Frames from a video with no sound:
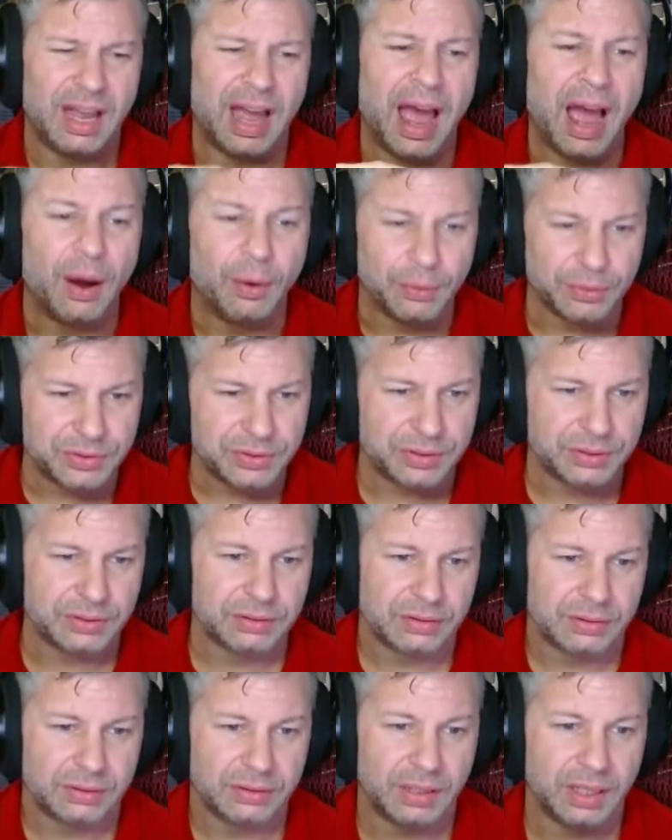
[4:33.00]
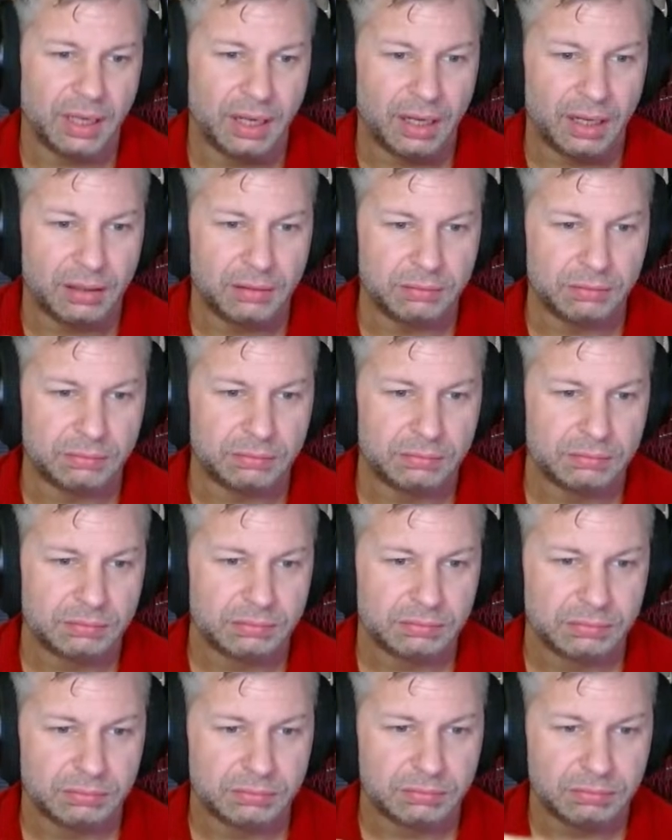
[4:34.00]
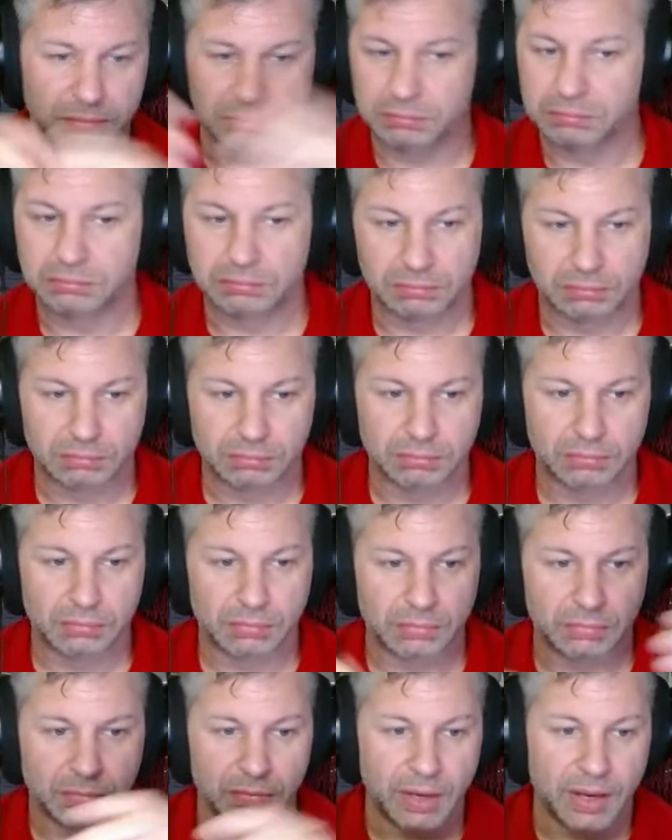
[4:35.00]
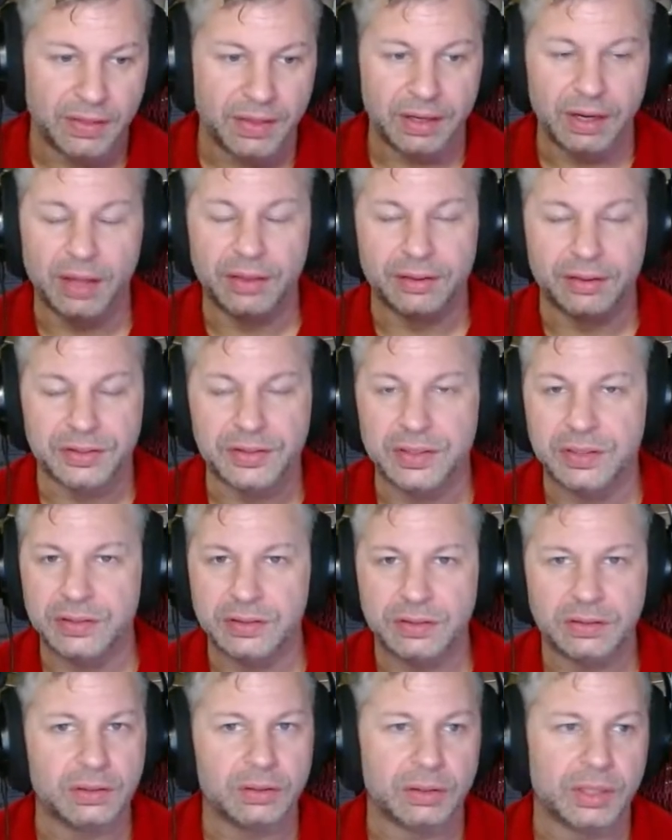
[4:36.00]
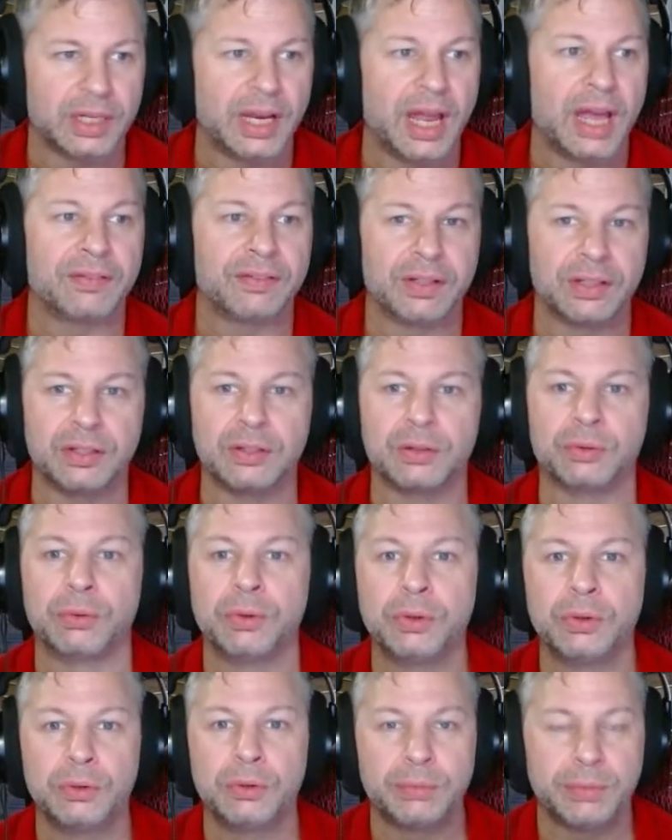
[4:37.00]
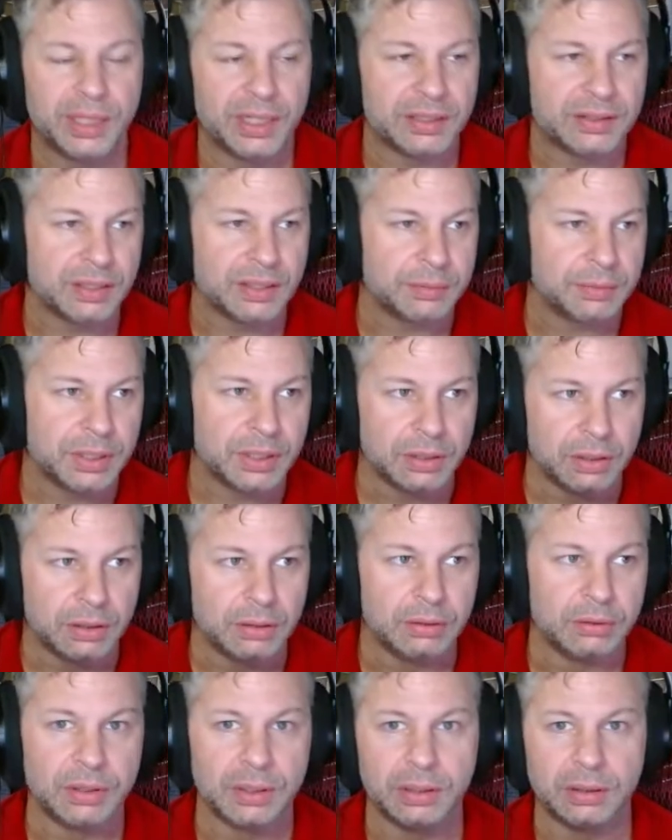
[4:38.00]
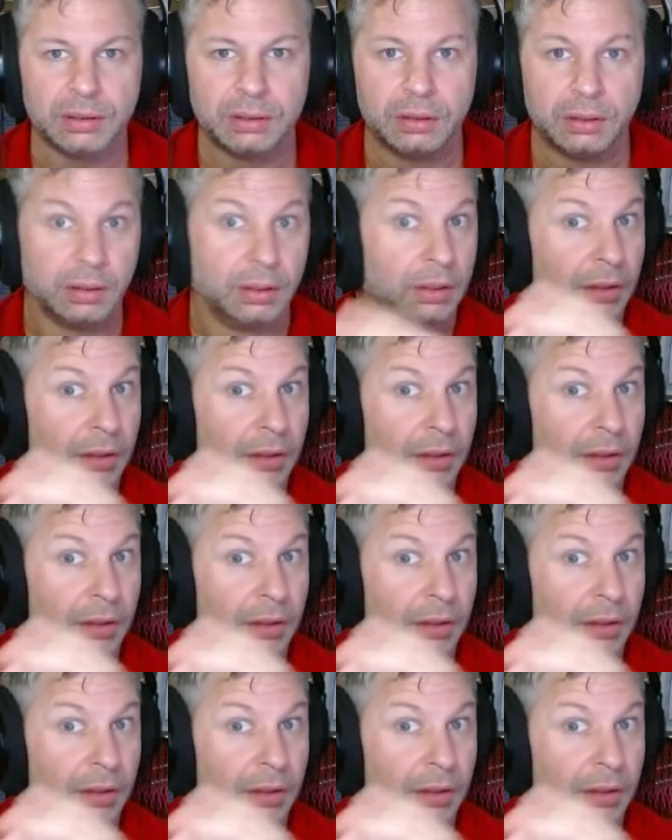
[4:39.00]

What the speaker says: out. Um, and then others, you can have it in your room, and it's up to you to